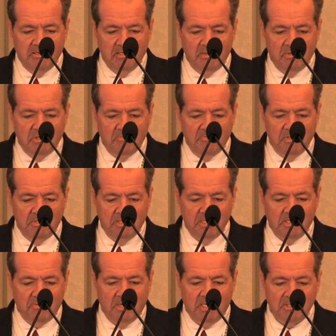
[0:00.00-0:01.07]
irritability,
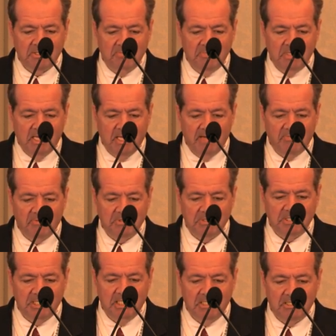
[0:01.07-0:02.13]
aggression, behavioral
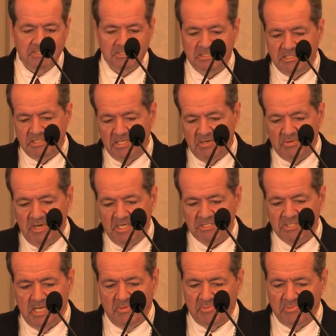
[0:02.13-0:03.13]
changes, deterioration.